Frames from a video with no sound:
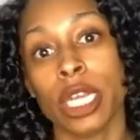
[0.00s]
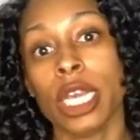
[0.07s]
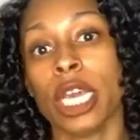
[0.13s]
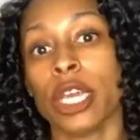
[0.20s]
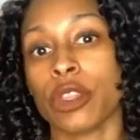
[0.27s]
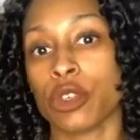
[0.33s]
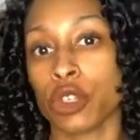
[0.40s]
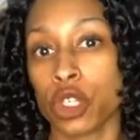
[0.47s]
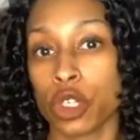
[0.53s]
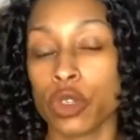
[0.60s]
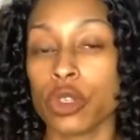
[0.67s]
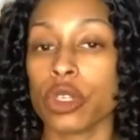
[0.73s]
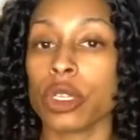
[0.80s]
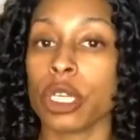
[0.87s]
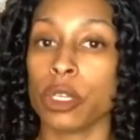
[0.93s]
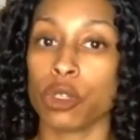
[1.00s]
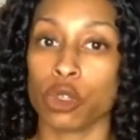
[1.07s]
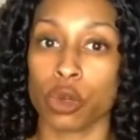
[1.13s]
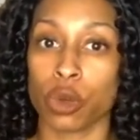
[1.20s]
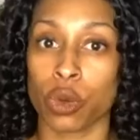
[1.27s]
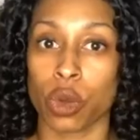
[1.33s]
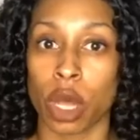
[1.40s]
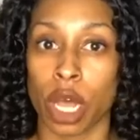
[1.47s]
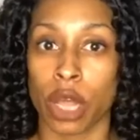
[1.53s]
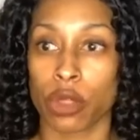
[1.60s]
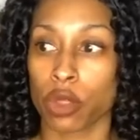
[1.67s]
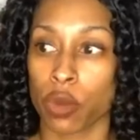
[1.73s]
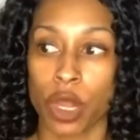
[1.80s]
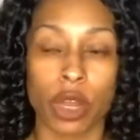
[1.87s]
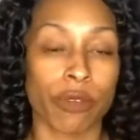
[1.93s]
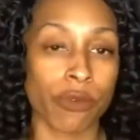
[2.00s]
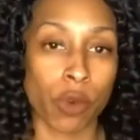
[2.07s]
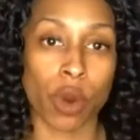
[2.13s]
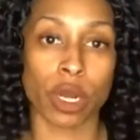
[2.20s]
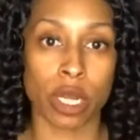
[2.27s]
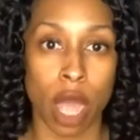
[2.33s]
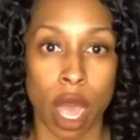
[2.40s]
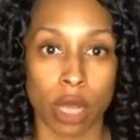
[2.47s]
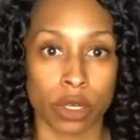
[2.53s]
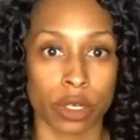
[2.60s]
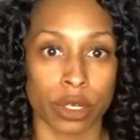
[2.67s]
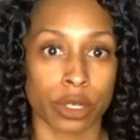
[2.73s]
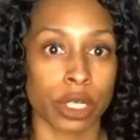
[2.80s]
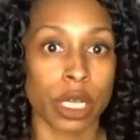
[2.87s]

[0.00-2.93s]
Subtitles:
There's usually 3 to 4 doctors,